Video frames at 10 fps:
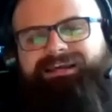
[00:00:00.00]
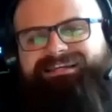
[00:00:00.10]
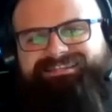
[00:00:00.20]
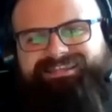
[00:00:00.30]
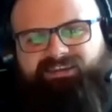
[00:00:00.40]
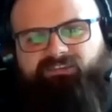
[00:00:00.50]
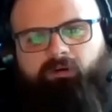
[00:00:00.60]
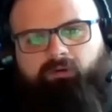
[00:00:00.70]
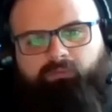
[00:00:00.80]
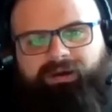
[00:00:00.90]
Sales at
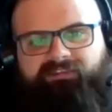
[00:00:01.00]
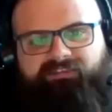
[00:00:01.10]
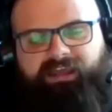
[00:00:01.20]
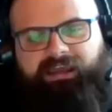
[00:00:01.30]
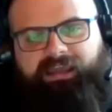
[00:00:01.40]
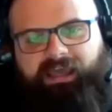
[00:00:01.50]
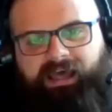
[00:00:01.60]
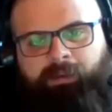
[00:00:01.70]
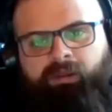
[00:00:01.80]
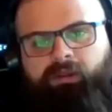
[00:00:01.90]

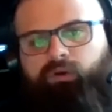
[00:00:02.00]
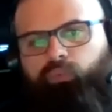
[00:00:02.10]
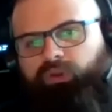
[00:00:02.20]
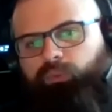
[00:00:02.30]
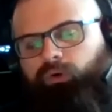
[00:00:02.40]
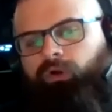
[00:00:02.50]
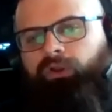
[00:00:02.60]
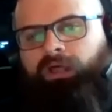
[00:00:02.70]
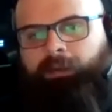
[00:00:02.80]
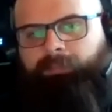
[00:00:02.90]
HoltonWise.com. We will
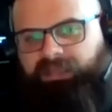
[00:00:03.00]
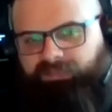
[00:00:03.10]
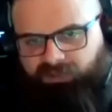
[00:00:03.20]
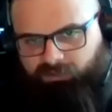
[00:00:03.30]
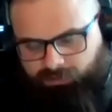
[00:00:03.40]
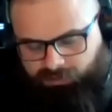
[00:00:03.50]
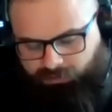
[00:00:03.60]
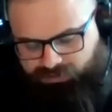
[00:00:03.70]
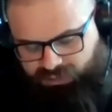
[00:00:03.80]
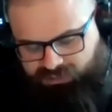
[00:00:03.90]
uh, begin the no-
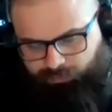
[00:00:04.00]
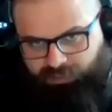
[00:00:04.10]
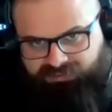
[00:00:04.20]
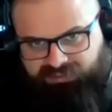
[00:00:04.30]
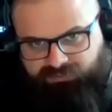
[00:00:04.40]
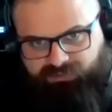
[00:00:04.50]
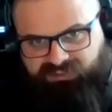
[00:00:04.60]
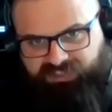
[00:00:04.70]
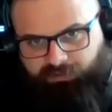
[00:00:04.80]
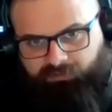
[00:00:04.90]
negotiation process with the
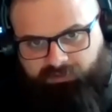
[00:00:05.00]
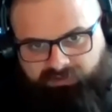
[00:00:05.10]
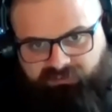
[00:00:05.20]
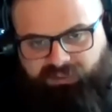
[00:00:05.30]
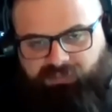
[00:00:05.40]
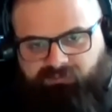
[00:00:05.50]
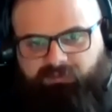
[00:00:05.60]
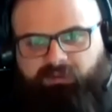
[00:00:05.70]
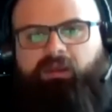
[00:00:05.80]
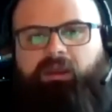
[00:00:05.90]
seller and the listing agent.
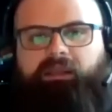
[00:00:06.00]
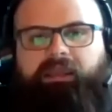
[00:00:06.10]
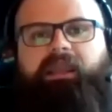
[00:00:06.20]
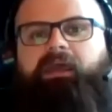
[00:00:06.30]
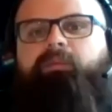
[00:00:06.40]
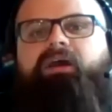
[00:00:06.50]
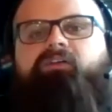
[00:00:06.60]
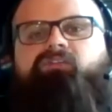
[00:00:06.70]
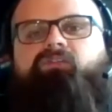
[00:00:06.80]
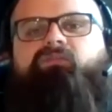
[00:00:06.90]
And again, anybody
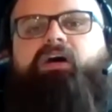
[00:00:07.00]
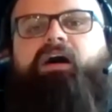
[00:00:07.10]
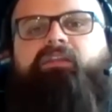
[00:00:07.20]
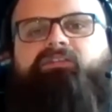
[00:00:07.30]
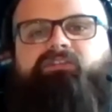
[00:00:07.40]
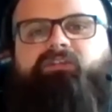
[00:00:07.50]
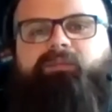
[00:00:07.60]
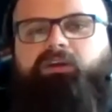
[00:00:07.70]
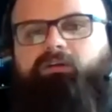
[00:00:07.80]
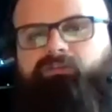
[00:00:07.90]
else, if uh, this is something
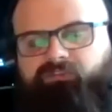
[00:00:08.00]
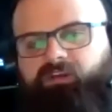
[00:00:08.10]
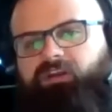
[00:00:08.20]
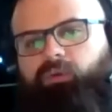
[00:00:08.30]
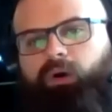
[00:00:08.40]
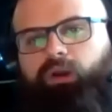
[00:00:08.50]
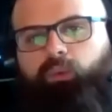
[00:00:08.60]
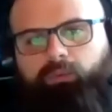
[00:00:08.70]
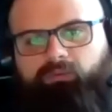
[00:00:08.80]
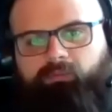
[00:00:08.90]
you're interested in, you want to work
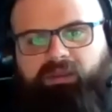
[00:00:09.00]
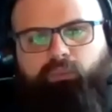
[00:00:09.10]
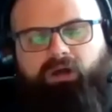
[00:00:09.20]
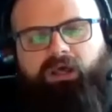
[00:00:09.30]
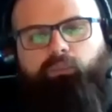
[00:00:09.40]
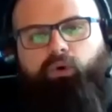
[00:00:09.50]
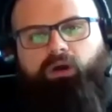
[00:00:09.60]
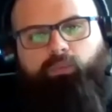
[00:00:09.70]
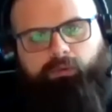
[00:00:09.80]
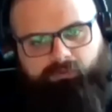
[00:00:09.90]
with me one on one,
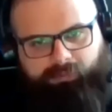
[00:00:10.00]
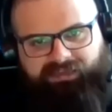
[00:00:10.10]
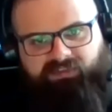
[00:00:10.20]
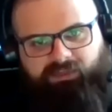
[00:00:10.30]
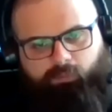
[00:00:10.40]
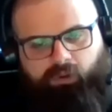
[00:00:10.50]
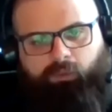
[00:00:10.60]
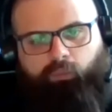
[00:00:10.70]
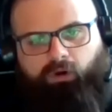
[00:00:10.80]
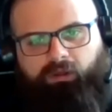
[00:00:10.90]
work with my team one on
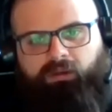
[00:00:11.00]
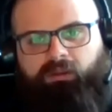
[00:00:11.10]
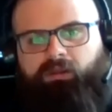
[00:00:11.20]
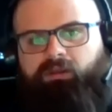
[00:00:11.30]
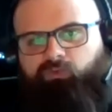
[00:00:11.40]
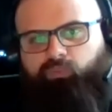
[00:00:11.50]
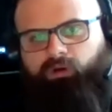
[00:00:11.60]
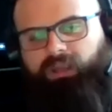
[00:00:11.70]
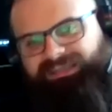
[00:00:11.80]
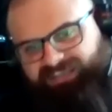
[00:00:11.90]
one to work
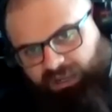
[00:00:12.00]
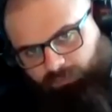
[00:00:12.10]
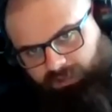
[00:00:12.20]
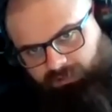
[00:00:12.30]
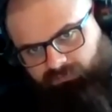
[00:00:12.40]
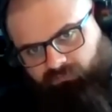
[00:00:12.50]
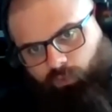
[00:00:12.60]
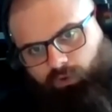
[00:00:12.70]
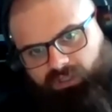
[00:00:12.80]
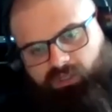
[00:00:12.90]
directly
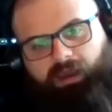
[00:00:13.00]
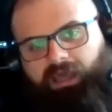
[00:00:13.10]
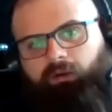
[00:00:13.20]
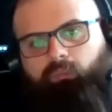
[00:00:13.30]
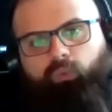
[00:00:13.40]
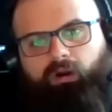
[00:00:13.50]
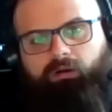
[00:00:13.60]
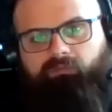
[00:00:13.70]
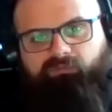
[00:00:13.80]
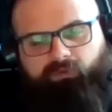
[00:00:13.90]
for you. I don't work
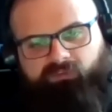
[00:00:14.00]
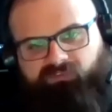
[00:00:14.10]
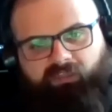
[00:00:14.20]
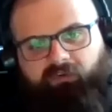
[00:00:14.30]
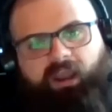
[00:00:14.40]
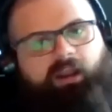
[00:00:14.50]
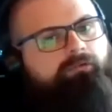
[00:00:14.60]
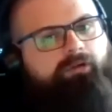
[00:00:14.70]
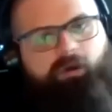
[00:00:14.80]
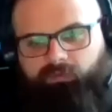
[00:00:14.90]
for the seller. I don't
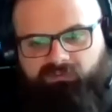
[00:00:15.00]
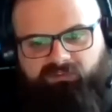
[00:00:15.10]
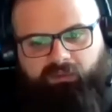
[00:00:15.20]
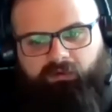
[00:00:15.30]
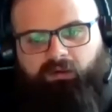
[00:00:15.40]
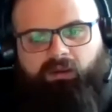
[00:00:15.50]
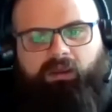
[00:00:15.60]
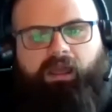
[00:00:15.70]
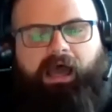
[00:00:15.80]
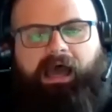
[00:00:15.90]
know the seller.
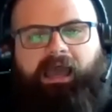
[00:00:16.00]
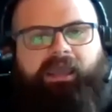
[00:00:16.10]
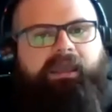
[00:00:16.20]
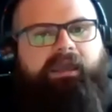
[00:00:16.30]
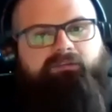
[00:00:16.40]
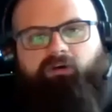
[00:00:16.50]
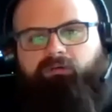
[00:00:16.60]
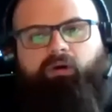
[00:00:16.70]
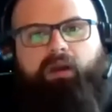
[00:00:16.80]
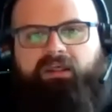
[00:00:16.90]
I don't
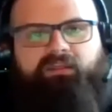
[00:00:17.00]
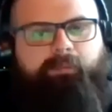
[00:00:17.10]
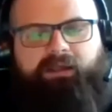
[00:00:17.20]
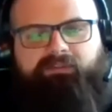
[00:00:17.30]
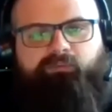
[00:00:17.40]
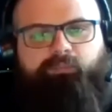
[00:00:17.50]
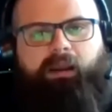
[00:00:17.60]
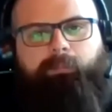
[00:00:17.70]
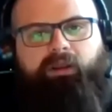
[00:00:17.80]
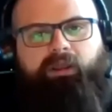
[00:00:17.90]
know anything about this
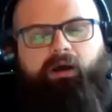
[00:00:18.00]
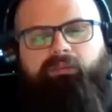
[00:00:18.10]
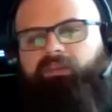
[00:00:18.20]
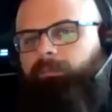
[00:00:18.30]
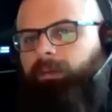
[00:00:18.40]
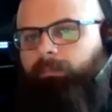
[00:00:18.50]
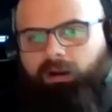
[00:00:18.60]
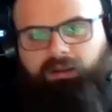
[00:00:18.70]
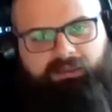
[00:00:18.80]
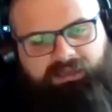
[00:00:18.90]
property other than my
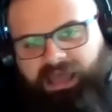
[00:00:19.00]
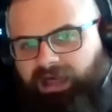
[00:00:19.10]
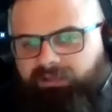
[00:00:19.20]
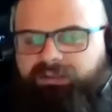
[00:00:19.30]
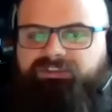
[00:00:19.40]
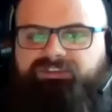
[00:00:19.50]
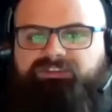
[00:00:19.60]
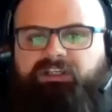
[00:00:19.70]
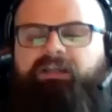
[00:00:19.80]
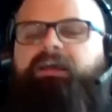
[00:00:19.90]
market knowledge
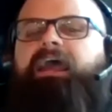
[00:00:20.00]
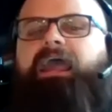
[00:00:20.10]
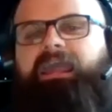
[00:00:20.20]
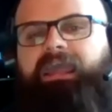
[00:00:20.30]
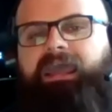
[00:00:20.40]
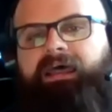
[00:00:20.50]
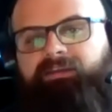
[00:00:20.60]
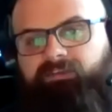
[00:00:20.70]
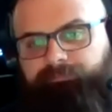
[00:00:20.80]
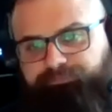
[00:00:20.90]
and
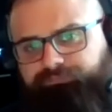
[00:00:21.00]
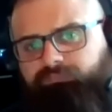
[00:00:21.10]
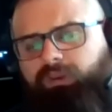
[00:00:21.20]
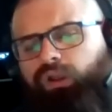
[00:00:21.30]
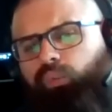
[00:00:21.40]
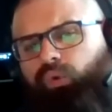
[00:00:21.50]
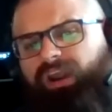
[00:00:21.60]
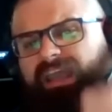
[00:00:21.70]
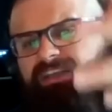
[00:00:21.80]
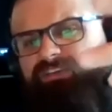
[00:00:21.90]
what I
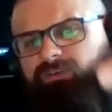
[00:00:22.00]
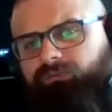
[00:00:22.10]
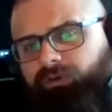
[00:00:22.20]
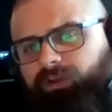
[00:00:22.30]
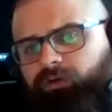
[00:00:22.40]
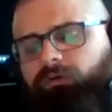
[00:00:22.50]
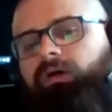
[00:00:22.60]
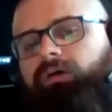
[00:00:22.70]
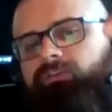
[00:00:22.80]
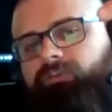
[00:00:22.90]
can do for you.
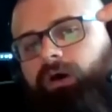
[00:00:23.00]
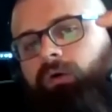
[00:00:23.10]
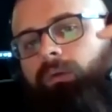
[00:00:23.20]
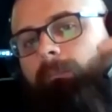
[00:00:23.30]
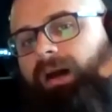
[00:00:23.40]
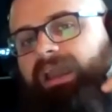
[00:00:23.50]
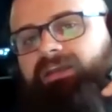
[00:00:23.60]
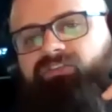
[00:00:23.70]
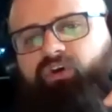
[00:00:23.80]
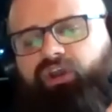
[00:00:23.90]
So, my
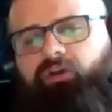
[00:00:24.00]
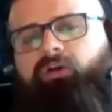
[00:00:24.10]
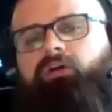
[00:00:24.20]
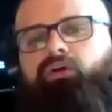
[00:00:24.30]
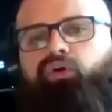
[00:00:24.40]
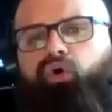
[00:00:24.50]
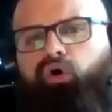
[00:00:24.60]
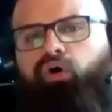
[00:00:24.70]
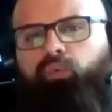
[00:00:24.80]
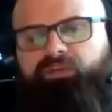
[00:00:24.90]
entire
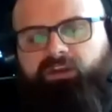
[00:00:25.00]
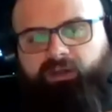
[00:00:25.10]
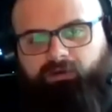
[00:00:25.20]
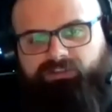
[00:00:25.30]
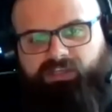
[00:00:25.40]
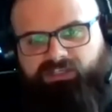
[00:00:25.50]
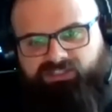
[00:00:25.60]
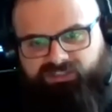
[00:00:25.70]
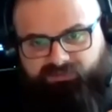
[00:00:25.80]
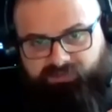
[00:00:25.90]
goal with the negotiations
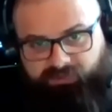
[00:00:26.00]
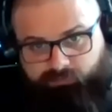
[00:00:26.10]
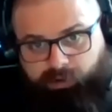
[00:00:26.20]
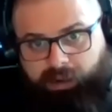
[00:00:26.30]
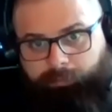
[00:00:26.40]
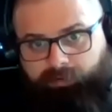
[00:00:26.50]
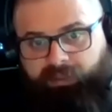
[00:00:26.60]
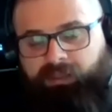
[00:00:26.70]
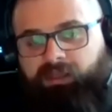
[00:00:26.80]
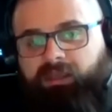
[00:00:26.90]
of this property
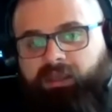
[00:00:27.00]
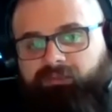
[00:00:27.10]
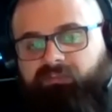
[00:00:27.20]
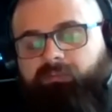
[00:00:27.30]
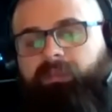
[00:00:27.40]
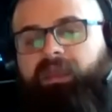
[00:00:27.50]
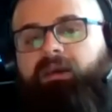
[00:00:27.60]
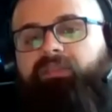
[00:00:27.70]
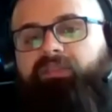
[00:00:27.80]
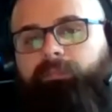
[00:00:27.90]
is to make
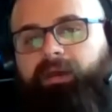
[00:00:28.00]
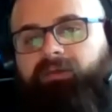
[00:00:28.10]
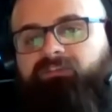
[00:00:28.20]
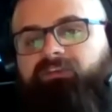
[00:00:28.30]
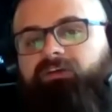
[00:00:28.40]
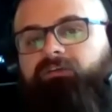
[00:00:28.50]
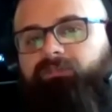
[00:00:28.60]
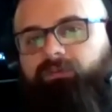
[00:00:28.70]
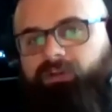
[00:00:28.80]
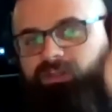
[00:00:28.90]
the best deal for
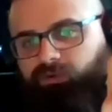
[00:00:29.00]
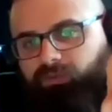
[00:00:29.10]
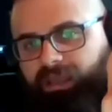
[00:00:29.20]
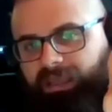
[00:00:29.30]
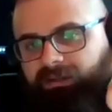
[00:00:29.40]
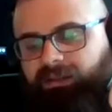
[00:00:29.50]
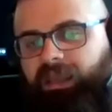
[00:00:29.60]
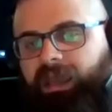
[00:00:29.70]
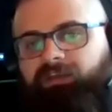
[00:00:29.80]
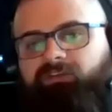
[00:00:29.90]
you, Andy.
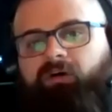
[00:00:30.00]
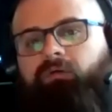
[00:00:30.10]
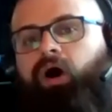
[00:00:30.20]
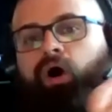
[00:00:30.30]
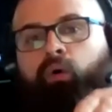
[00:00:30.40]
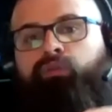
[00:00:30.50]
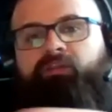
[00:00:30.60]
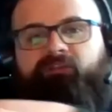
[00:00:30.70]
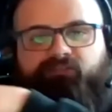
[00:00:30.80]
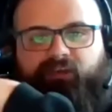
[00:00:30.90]
I don't owe
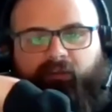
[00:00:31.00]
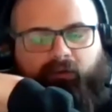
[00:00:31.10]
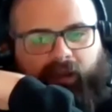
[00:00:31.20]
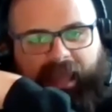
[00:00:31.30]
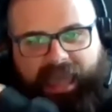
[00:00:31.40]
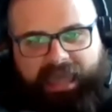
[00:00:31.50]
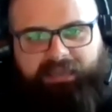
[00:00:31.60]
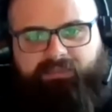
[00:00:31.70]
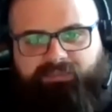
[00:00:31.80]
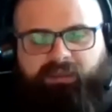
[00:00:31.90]
this seller
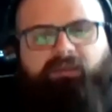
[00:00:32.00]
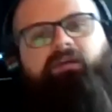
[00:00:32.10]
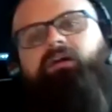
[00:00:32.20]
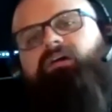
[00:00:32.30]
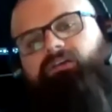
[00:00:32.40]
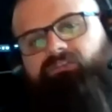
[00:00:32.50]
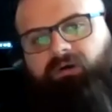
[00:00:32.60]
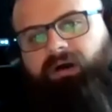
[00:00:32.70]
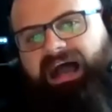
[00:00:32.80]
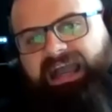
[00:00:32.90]
anything. So,
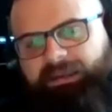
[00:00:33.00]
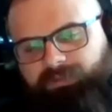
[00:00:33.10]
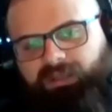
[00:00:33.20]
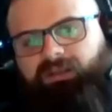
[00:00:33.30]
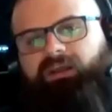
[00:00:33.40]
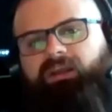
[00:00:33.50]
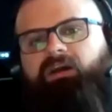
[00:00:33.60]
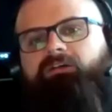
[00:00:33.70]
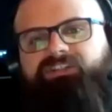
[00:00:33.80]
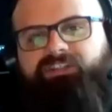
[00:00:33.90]
I am going to
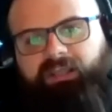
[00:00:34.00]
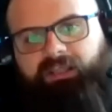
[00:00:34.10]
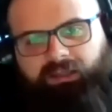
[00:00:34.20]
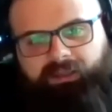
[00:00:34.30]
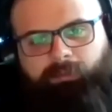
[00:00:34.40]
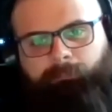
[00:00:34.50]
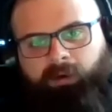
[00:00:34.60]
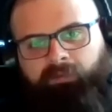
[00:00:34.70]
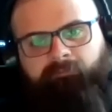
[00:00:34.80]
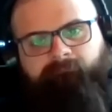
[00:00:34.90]
negotiate like a
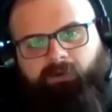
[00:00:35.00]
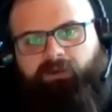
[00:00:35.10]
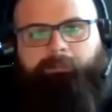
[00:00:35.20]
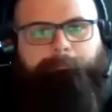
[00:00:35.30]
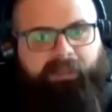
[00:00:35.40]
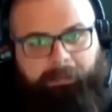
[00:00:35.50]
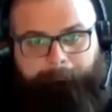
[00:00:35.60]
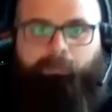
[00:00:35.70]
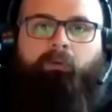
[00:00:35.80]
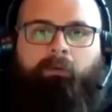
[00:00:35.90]
motherfucking pit
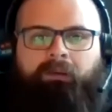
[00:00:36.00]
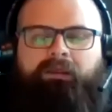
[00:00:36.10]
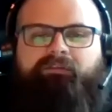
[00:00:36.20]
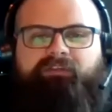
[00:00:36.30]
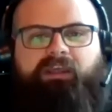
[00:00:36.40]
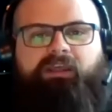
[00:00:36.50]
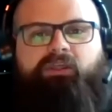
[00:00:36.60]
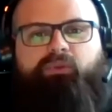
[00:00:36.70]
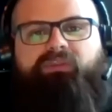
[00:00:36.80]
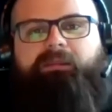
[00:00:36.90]
bull to get
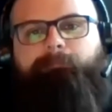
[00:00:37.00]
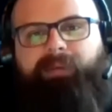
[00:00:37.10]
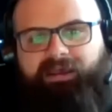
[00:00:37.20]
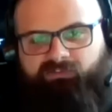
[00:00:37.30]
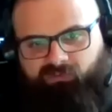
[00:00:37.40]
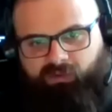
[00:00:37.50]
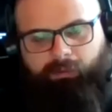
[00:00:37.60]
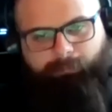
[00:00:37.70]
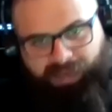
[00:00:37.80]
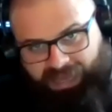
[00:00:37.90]
you the best
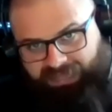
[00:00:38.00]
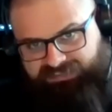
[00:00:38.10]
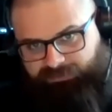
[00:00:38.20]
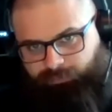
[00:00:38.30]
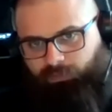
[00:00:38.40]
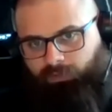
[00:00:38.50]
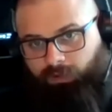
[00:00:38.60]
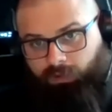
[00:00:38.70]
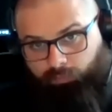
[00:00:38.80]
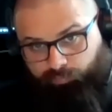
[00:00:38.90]
possible
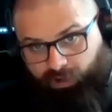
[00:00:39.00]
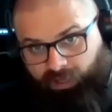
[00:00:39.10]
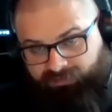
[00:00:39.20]
price.